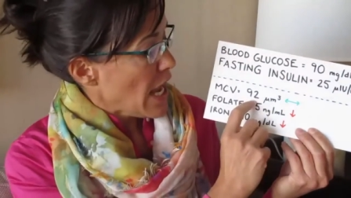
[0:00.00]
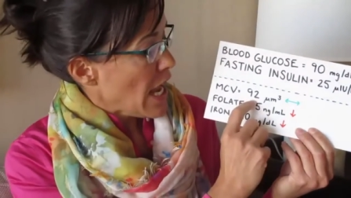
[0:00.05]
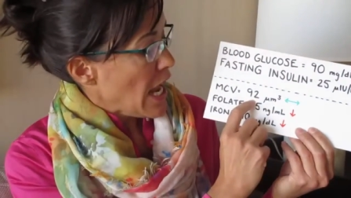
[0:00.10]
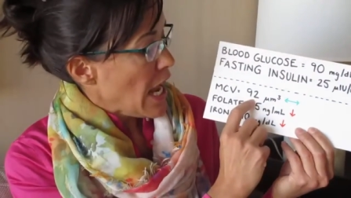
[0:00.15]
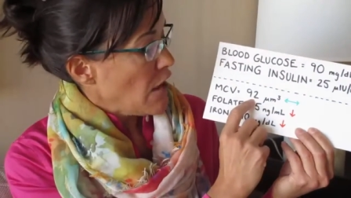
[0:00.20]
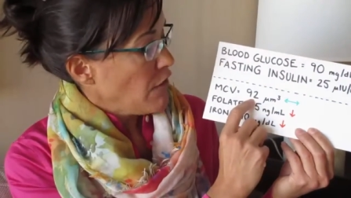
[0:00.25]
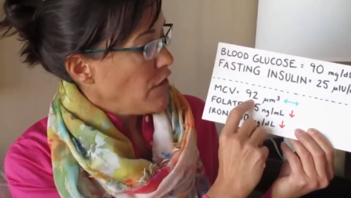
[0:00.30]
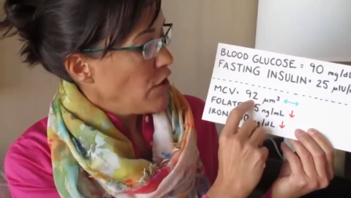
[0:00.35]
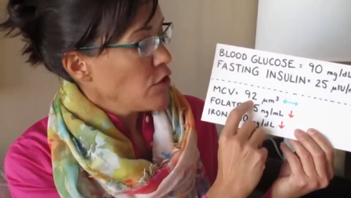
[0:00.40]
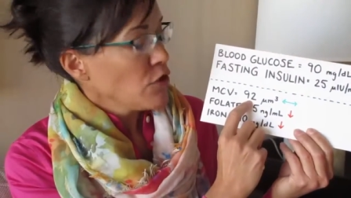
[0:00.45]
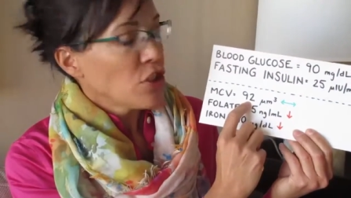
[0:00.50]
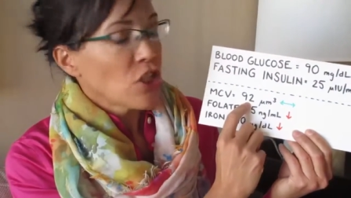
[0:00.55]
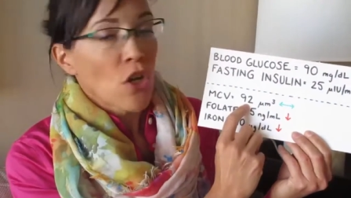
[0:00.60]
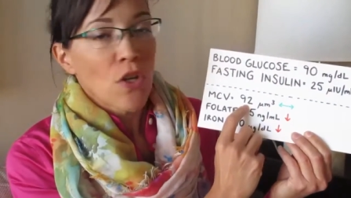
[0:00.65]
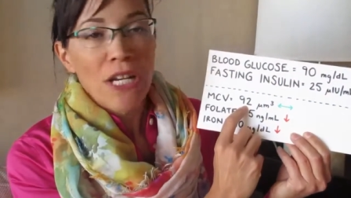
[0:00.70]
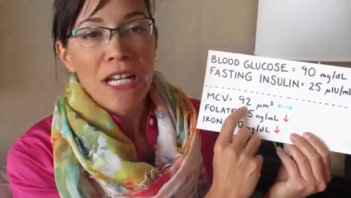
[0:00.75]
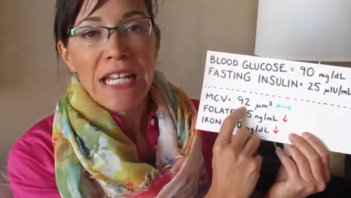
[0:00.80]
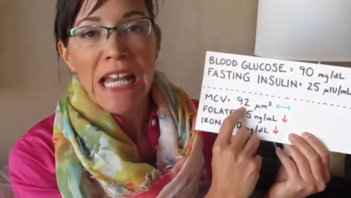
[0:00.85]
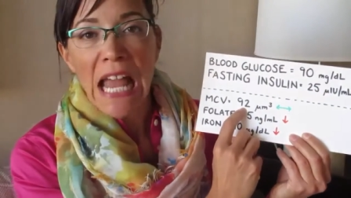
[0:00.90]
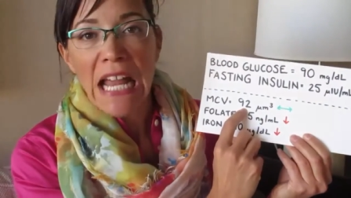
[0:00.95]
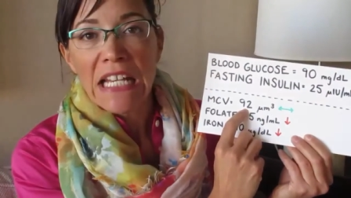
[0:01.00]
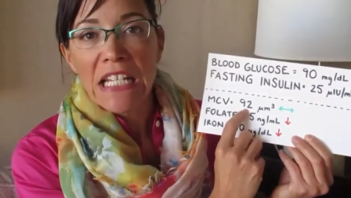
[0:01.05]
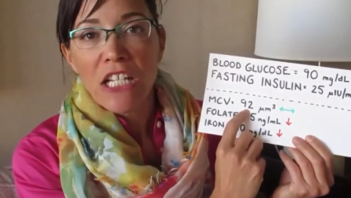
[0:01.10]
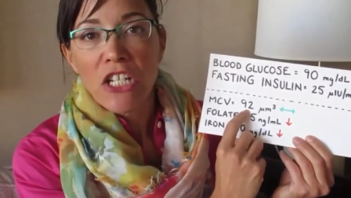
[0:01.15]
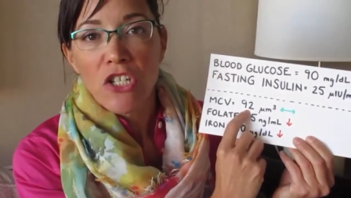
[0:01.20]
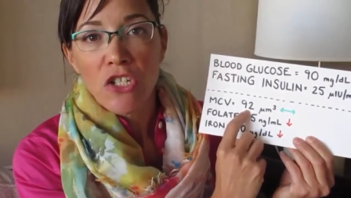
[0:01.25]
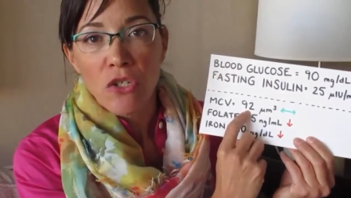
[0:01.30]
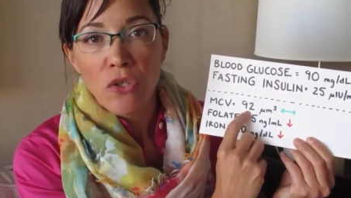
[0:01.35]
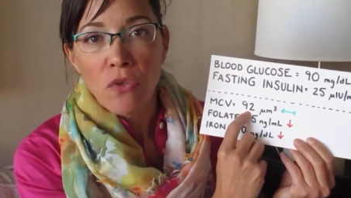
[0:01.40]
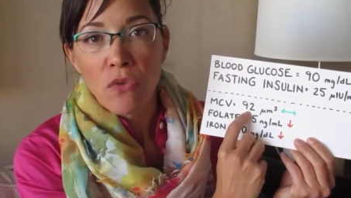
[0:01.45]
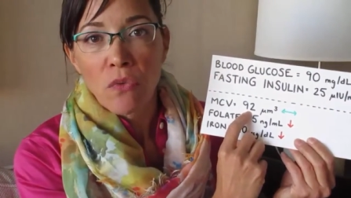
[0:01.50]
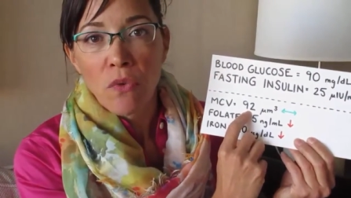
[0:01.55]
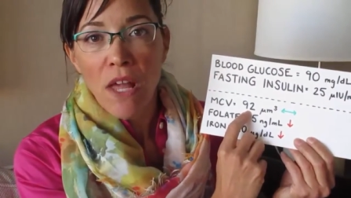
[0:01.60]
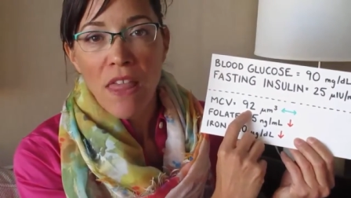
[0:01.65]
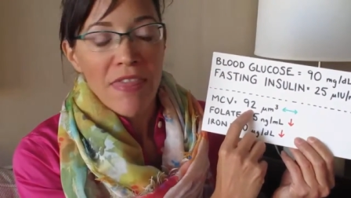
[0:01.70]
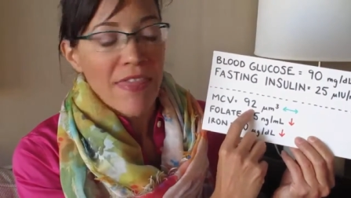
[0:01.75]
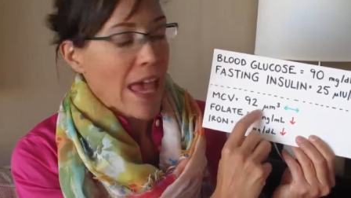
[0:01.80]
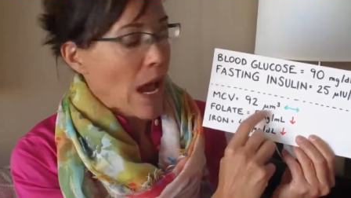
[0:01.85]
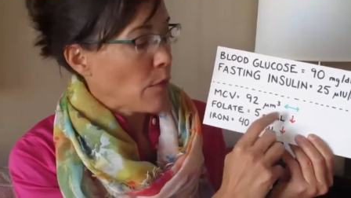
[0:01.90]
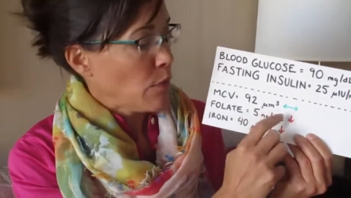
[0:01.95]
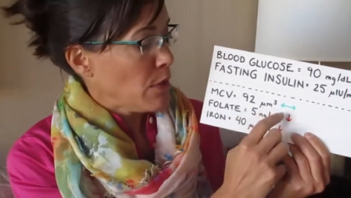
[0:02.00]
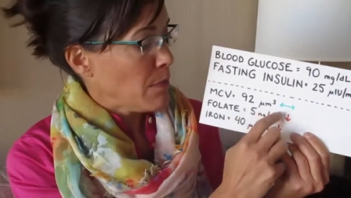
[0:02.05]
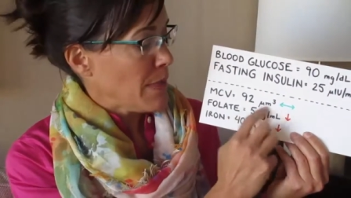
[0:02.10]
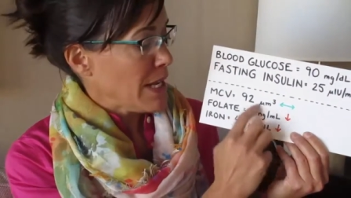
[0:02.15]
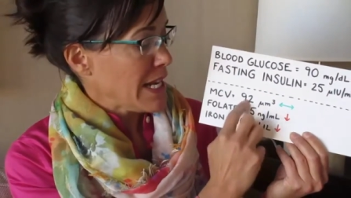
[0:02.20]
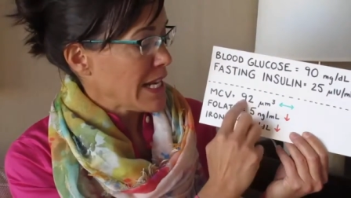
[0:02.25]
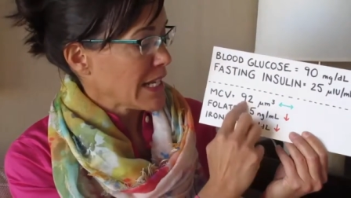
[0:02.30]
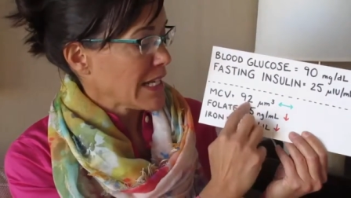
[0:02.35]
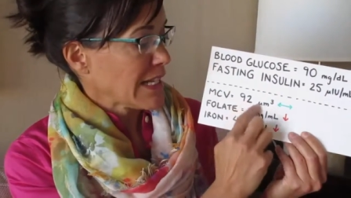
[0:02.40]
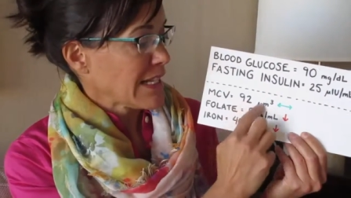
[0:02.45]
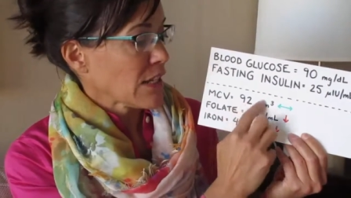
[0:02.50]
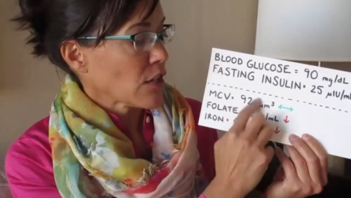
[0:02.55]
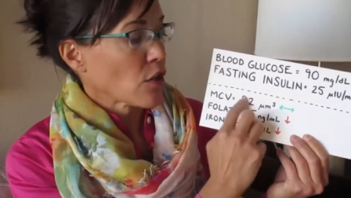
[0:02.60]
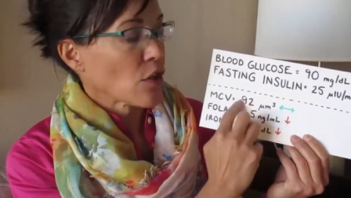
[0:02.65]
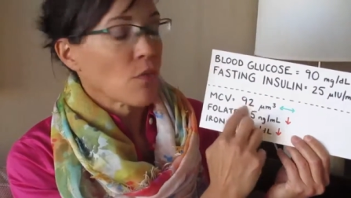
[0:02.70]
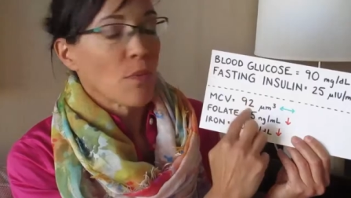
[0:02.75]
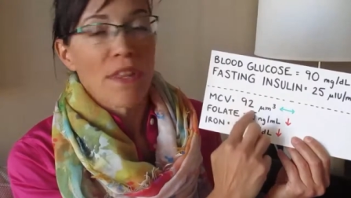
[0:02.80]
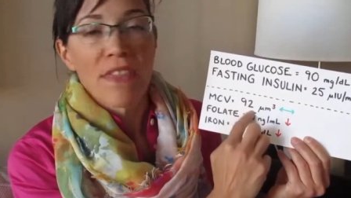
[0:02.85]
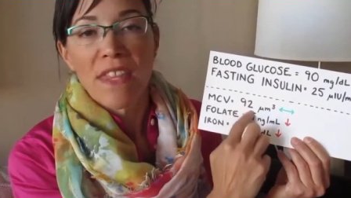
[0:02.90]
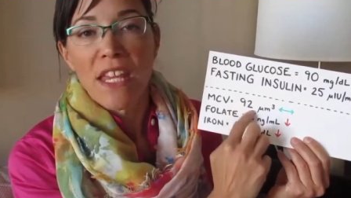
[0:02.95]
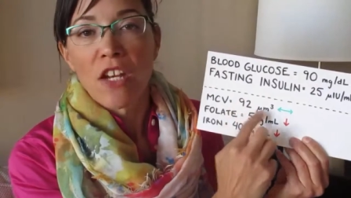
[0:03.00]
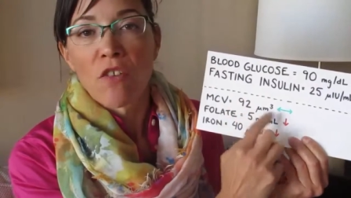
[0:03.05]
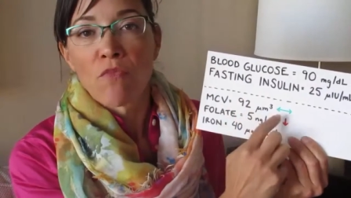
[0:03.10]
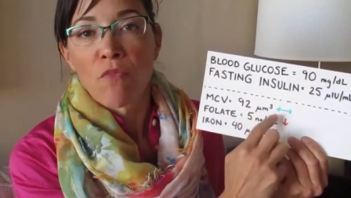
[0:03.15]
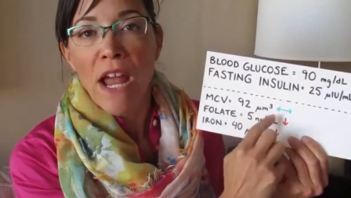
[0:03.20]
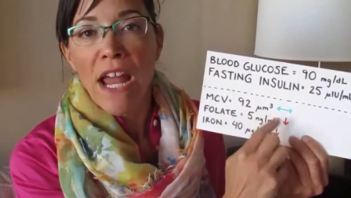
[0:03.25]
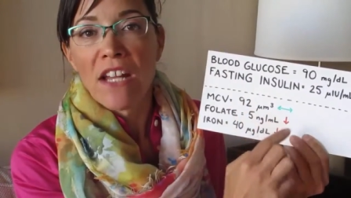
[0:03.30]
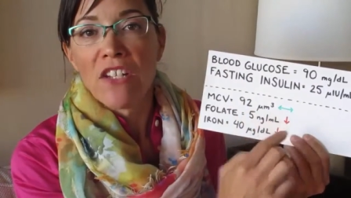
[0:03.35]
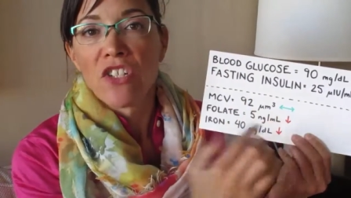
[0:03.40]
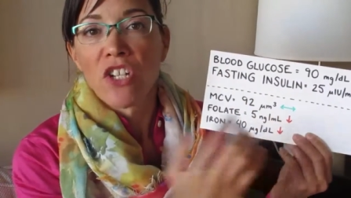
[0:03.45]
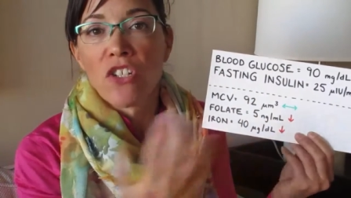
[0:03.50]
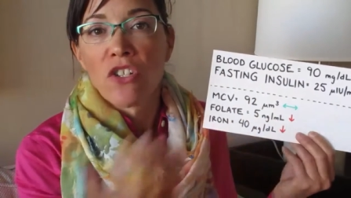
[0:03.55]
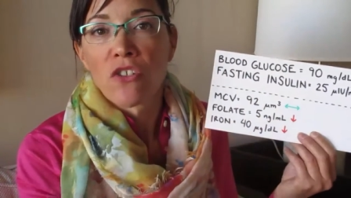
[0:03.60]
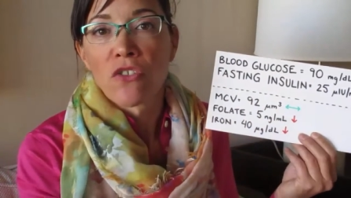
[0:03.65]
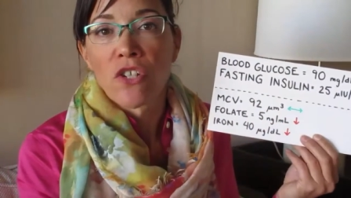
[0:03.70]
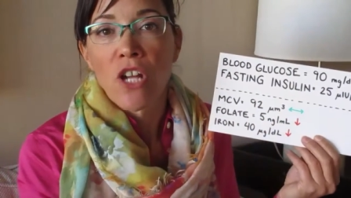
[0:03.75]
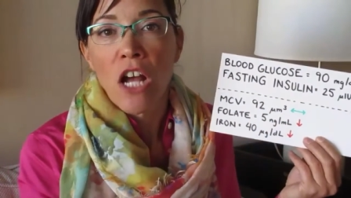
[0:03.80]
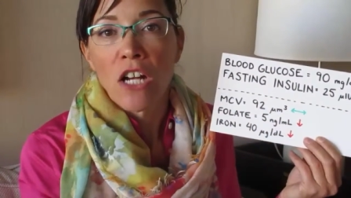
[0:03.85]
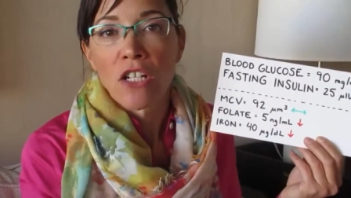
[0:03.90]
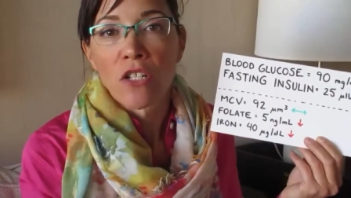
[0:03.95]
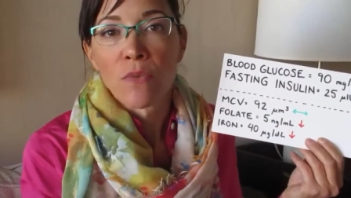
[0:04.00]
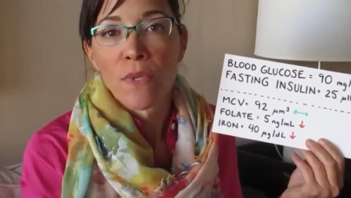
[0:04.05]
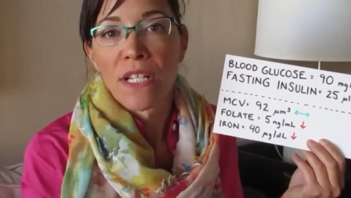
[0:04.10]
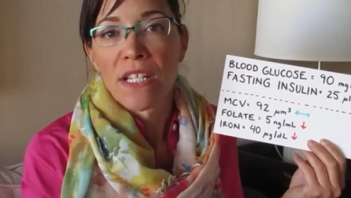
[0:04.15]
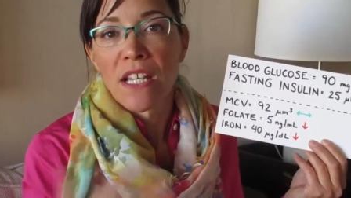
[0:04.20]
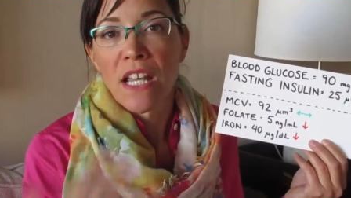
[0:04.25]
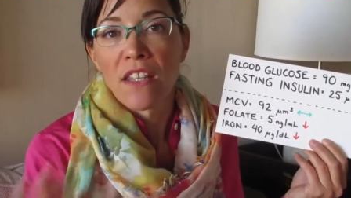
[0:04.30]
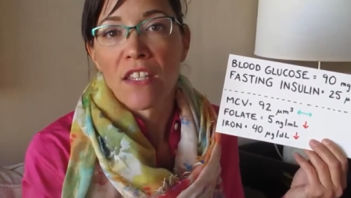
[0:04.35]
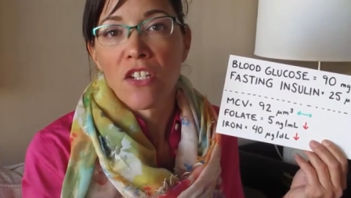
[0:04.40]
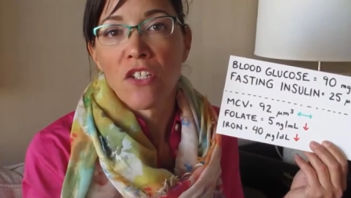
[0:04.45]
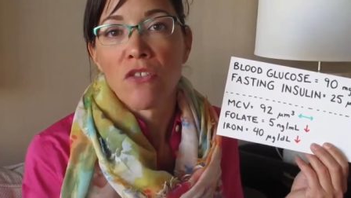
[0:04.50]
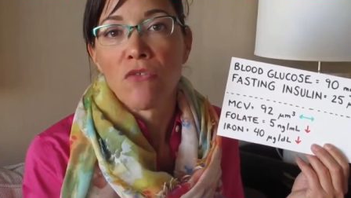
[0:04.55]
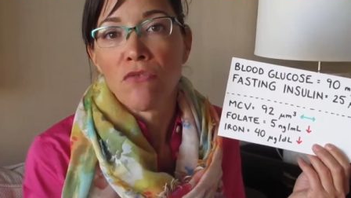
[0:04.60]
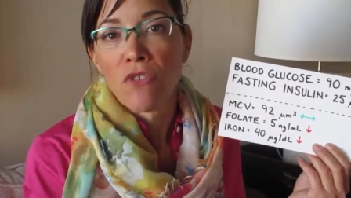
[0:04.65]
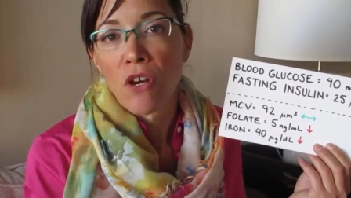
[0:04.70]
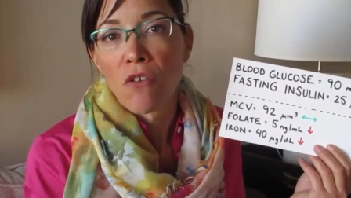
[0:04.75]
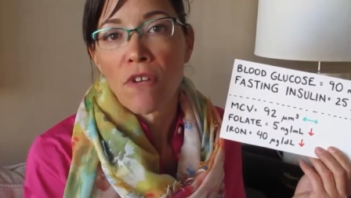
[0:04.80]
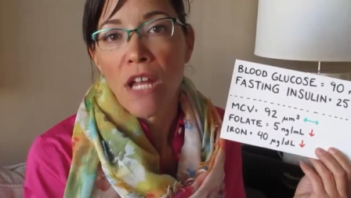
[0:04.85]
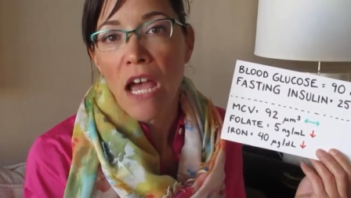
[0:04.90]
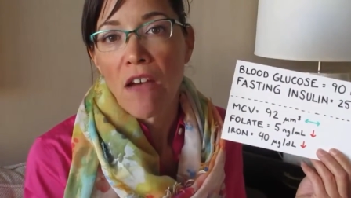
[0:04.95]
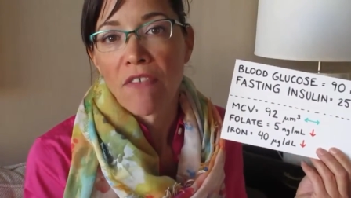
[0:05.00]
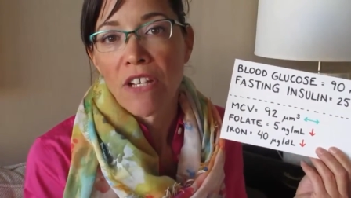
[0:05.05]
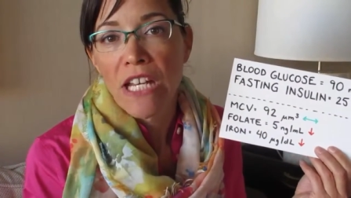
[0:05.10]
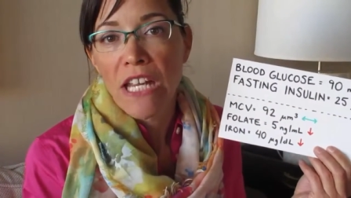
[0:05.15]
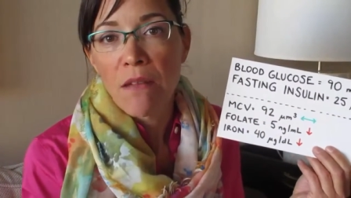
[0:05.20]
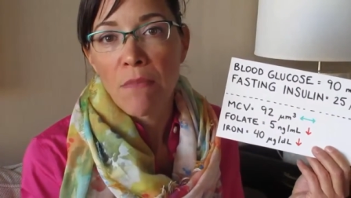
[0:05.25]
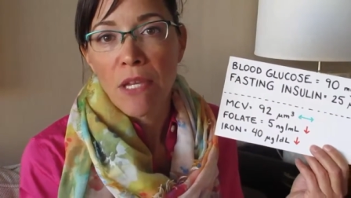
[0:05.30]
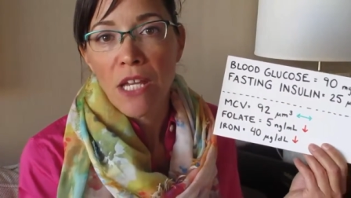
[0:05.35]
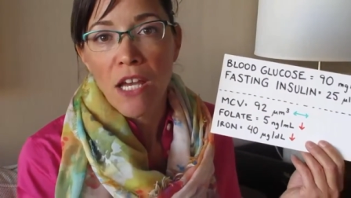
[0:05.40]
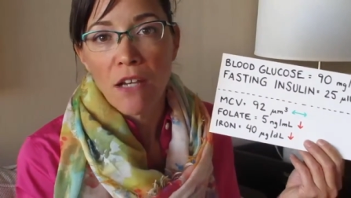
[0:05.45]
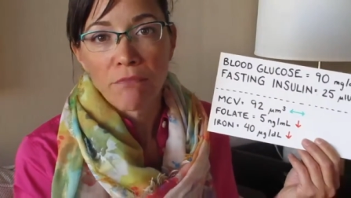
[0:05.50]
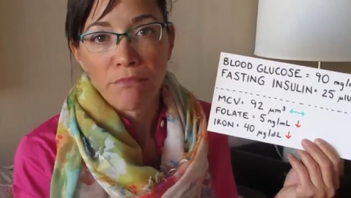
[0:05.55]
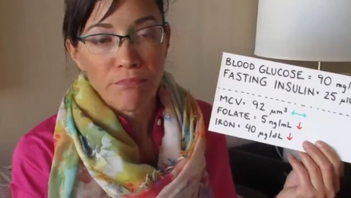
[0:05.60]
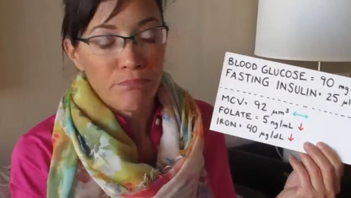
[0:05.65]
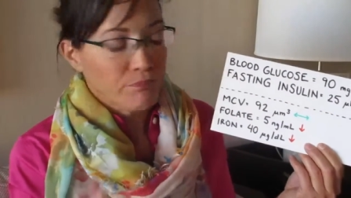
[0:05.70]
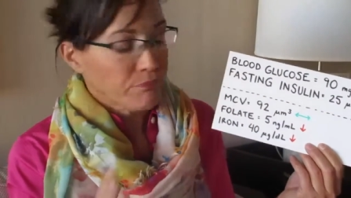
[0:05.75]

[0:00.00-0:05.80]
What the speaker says: If you showed a 92, that would be considered within range, and your doctor would say that you don't have anemia.